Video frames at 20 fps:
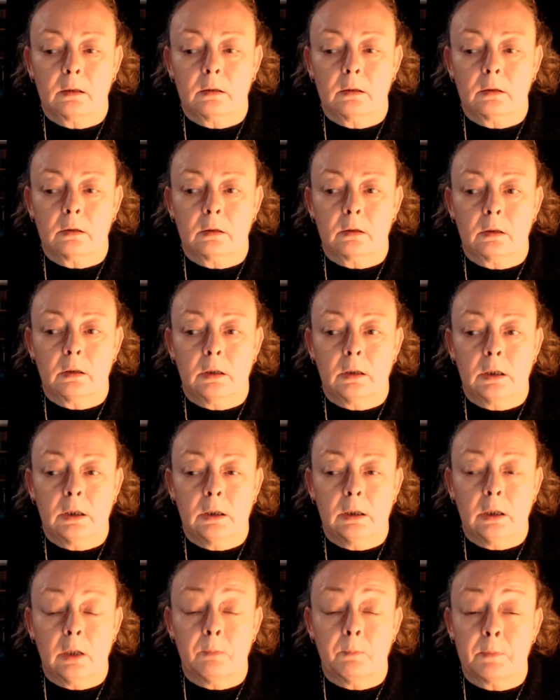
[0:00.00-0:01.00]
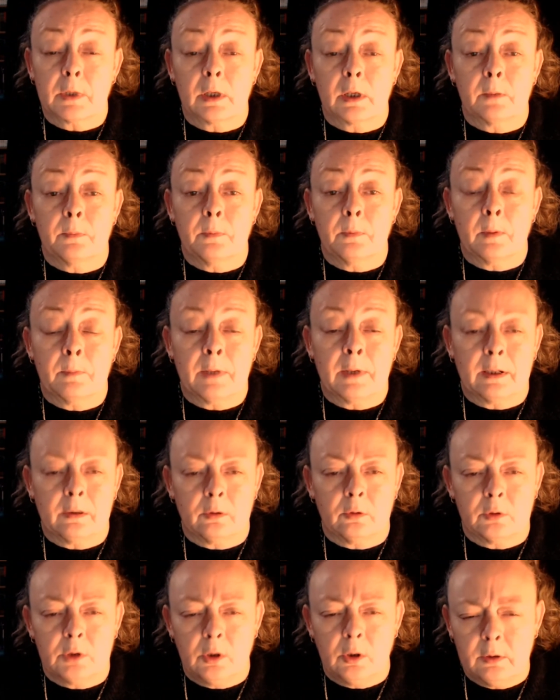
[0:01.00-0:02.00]
planning on
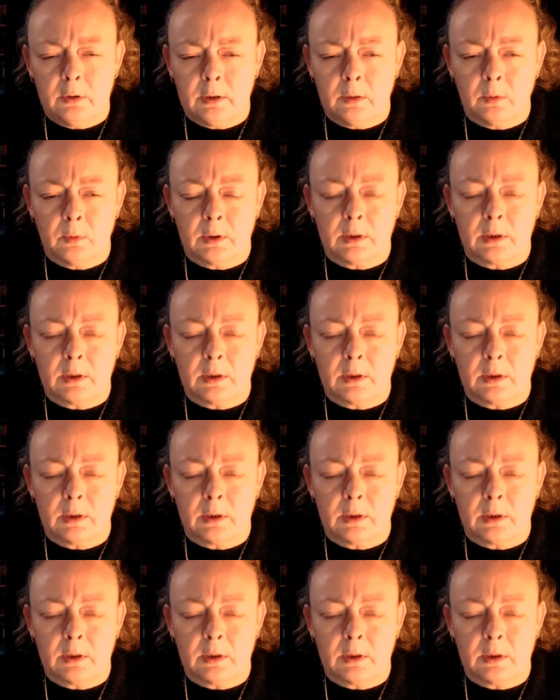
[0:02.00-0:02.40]
using it when I go to